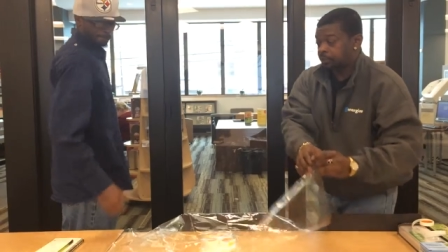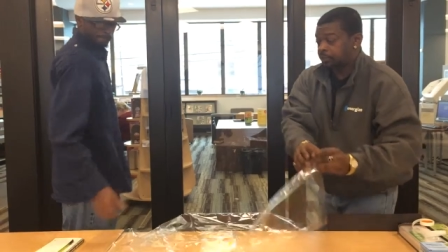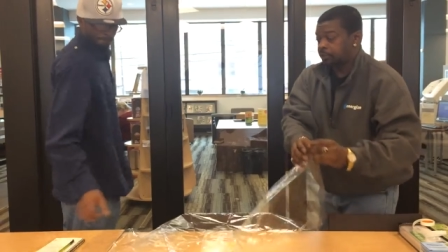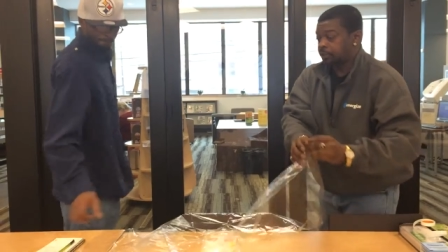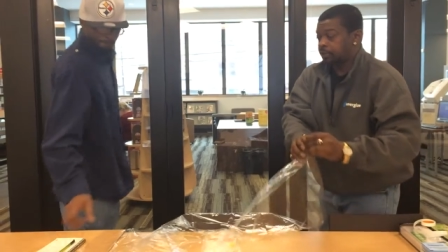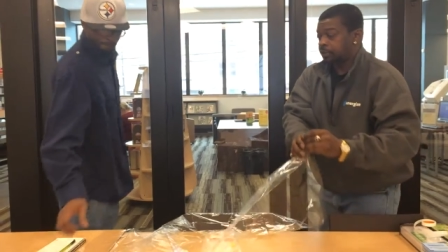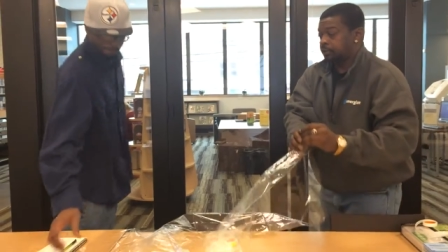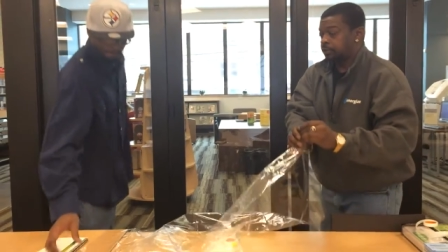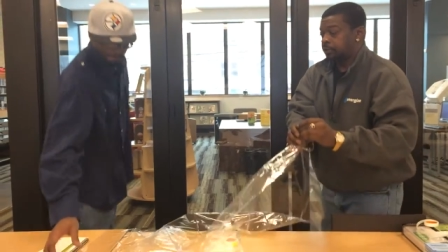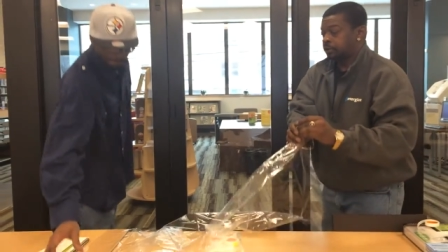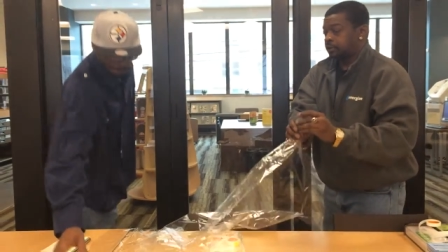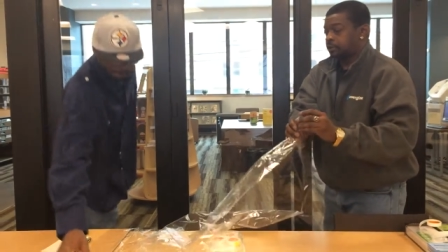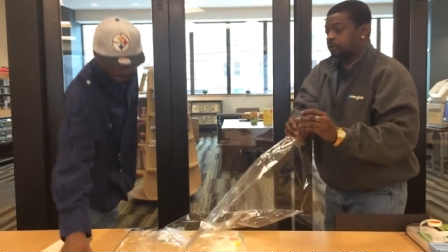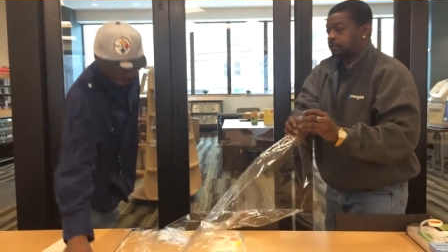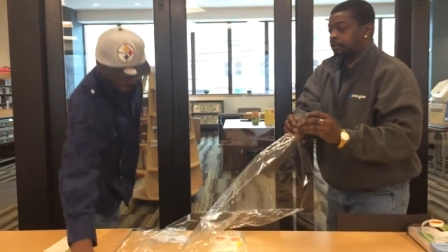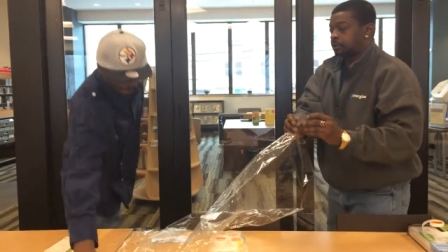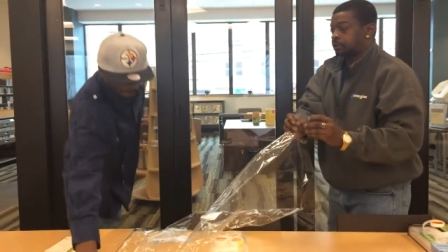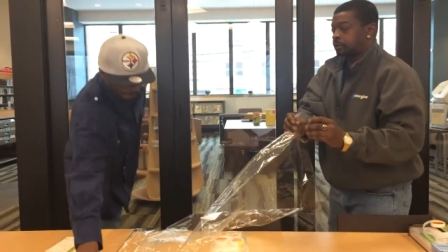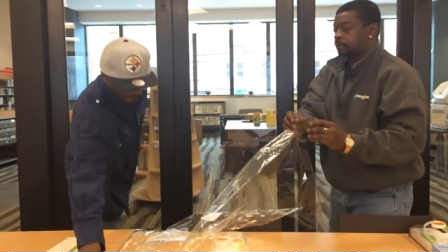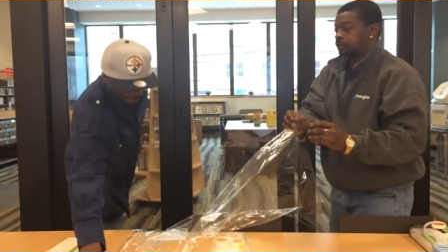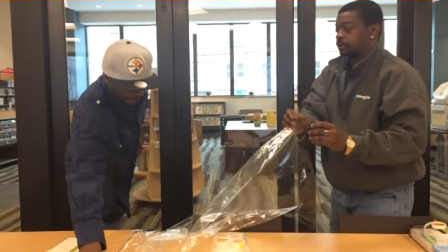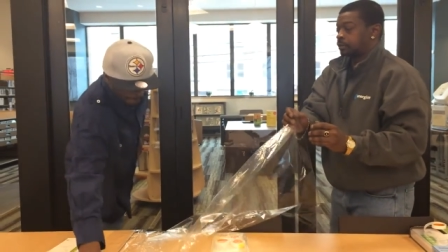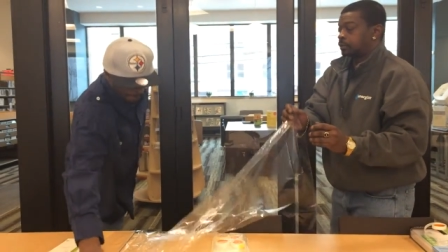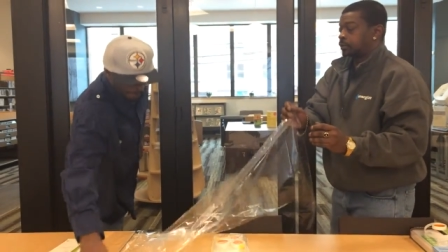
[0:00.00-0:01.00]
your end.
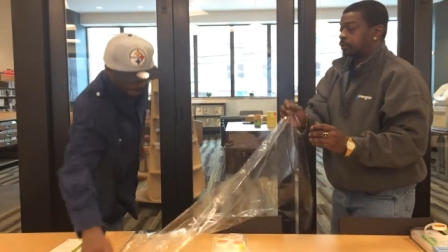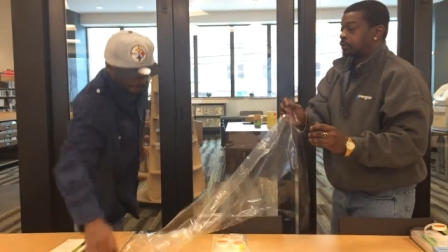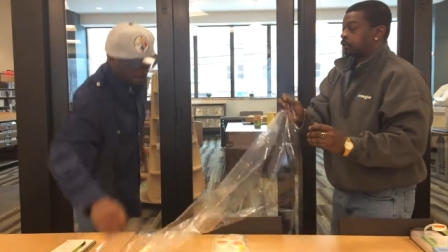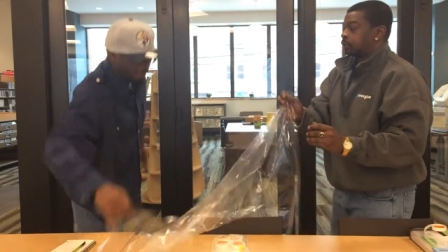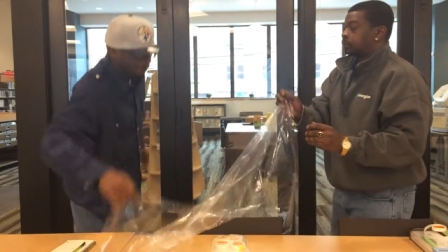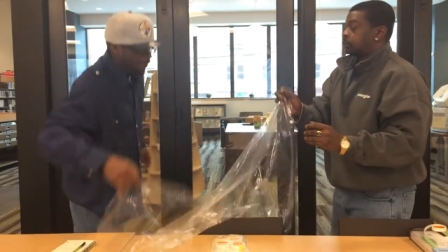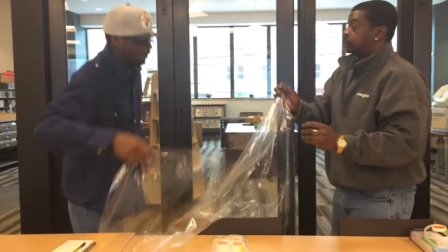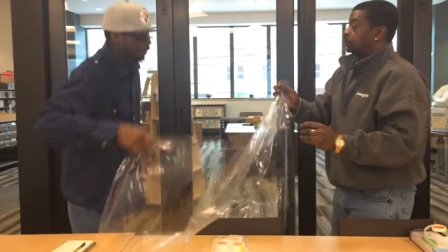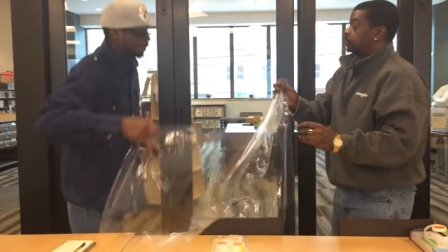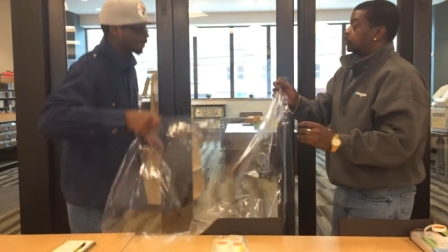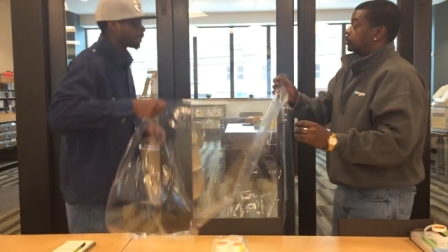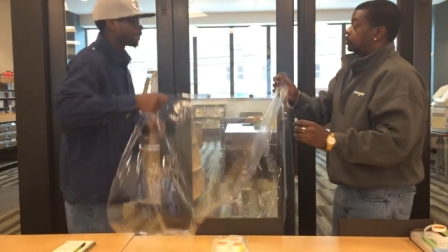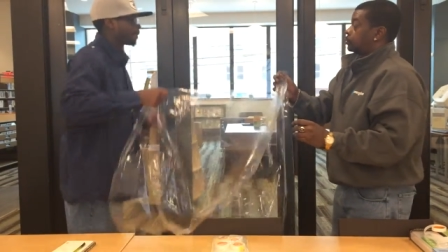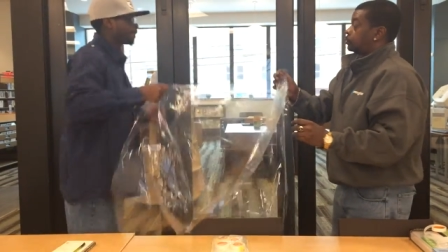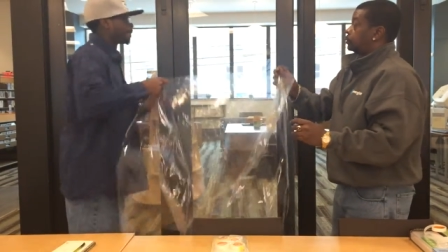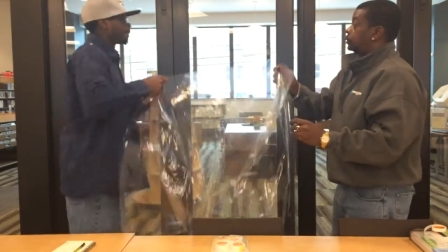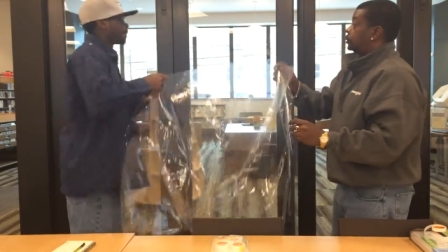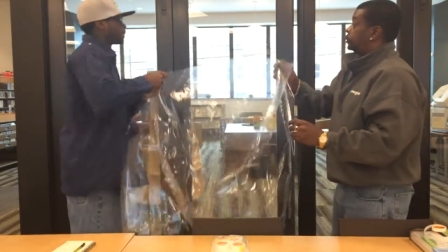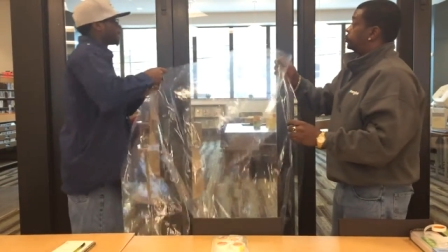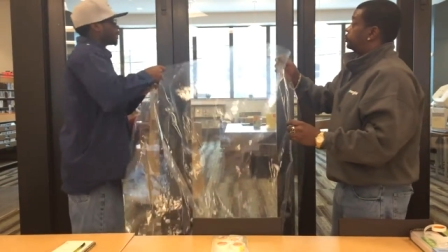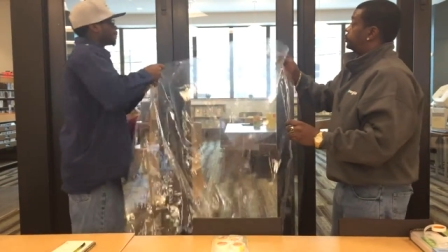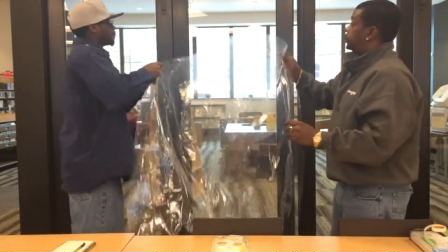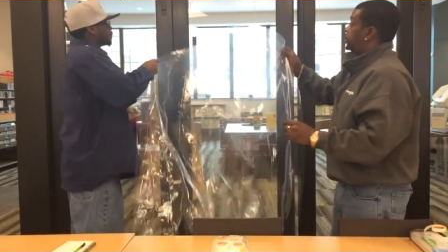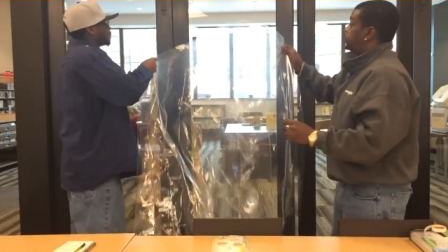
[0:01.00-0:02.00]

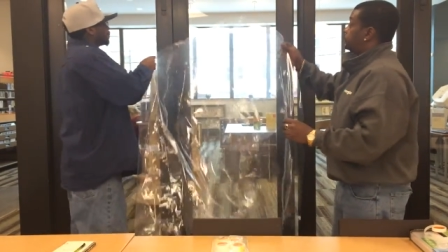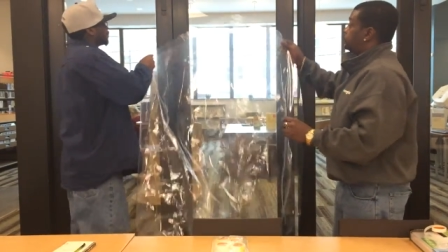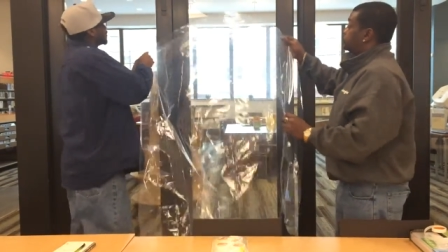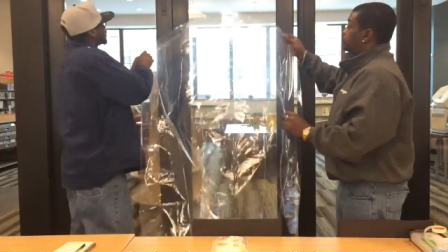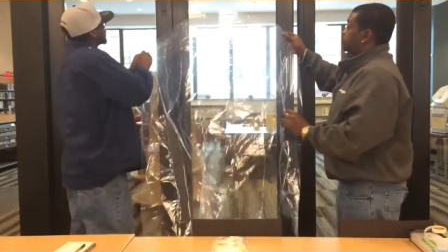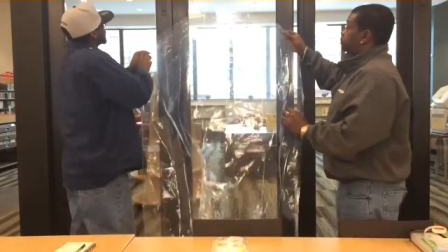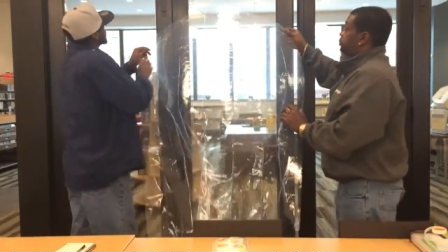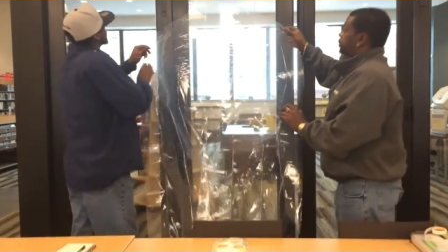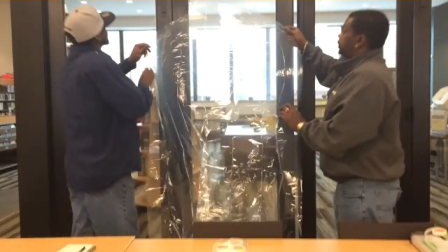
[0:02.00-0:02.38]
We replace the